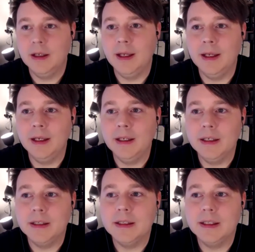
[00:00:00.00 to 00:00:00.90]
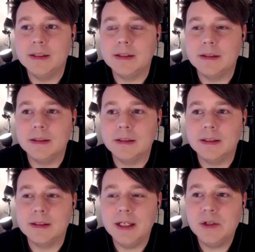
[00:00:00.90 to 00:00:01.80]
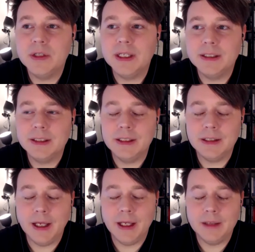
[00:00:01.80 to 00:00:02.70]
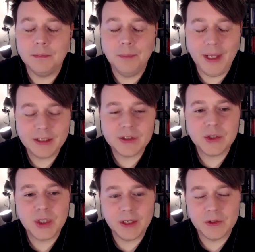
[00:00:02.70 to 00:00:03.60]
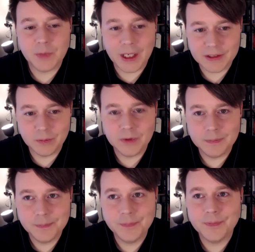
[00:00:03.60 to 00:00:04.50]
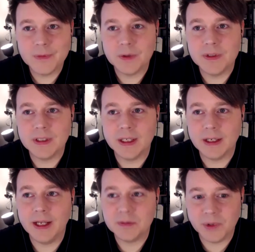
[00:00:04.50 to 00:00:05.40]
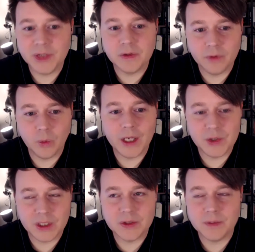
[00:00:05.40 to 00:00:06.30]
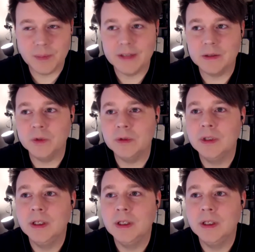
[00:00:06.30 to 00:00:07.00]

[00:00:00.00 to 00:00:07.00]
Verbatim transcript: And it's this natured entity that makes change possible. So it's the explanation for why change is possible.